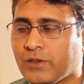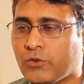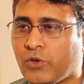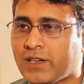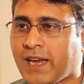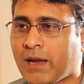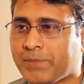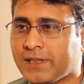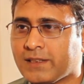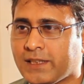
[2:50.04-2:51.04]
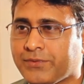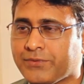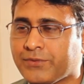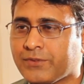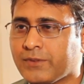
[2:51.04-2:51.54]
what happened?
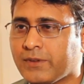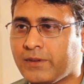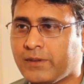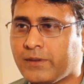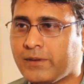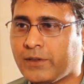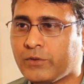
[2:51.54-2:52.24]
If you